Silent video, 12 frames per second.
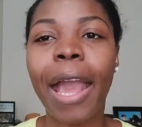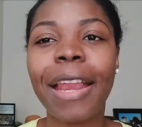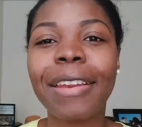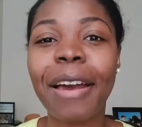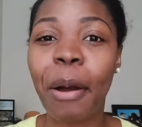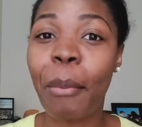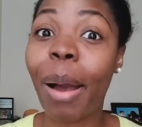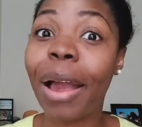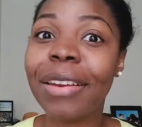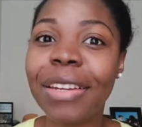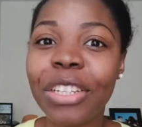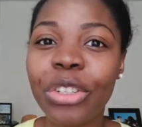And
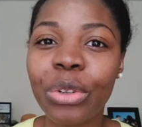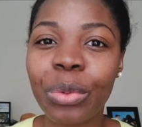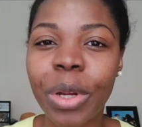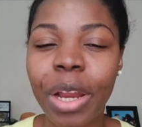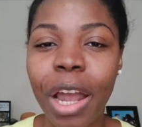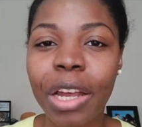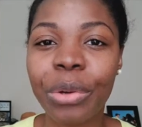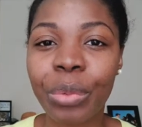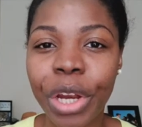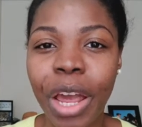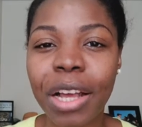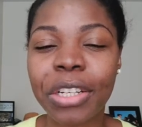my initial
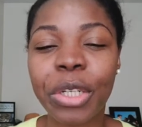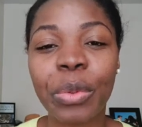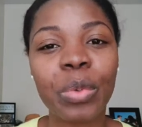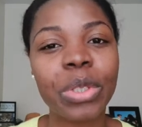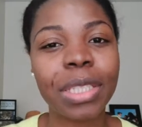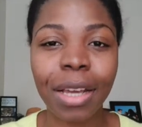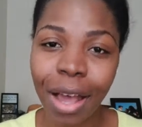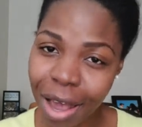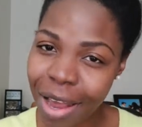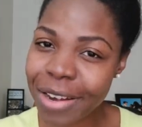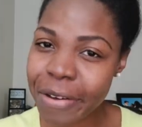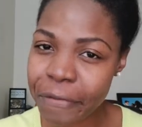reaction was
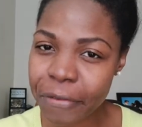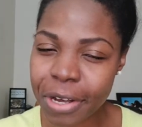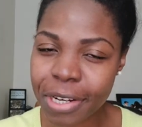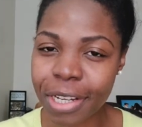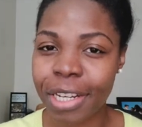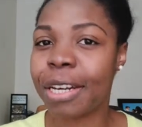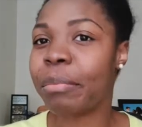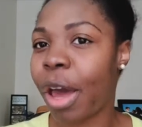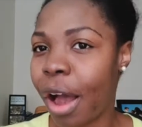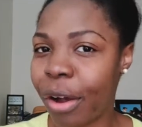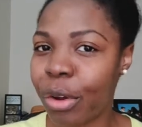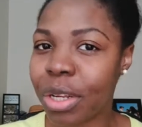kind of funny. I'm
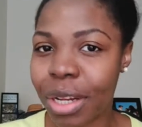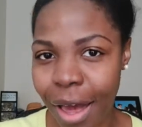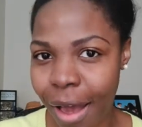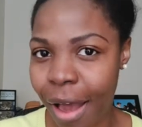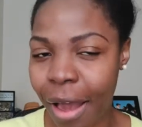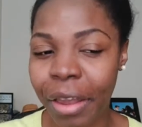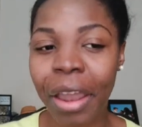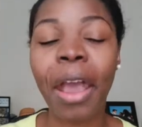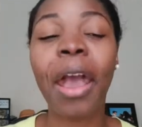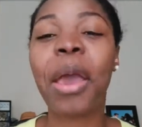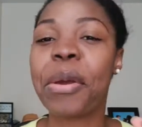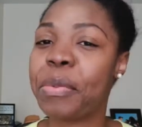not gonna lie. It
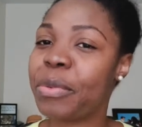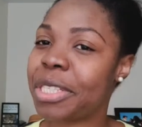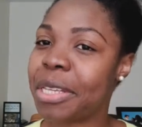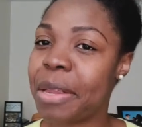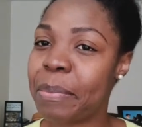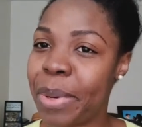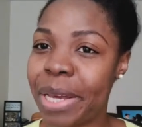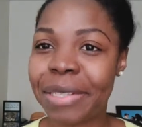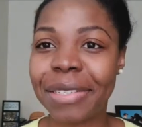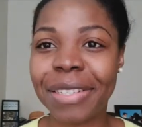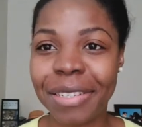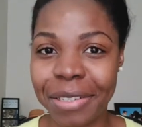was a
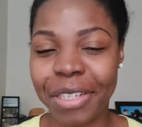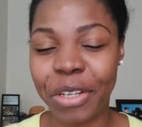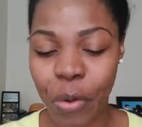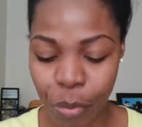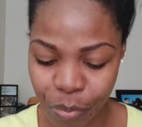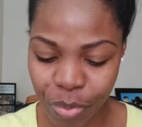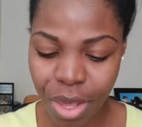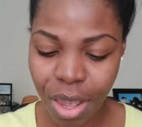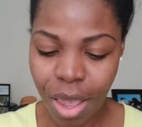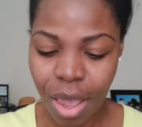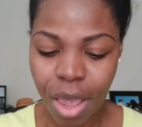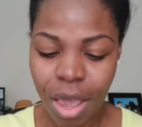bit, you know,
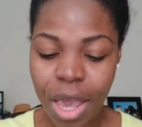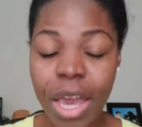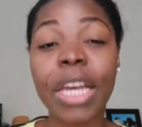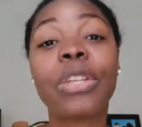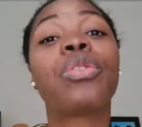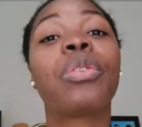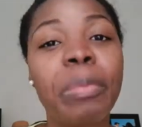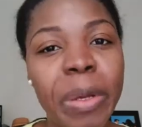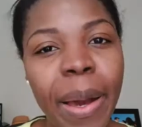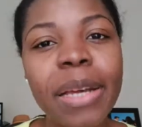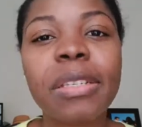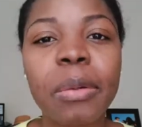it took
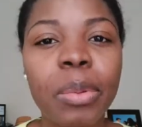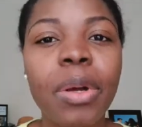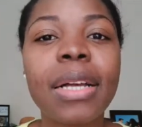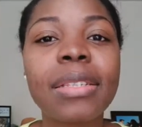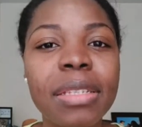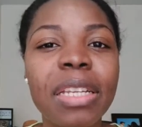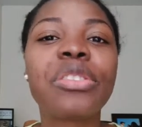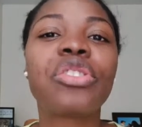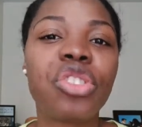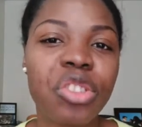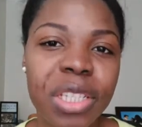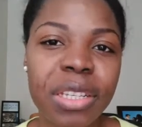me by surprise.
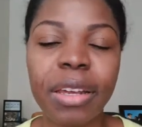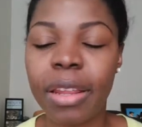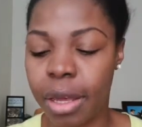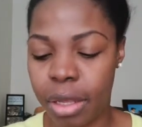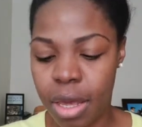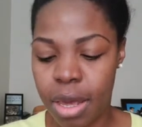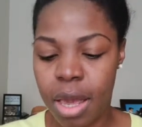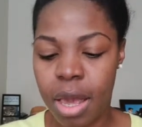Let's just say that.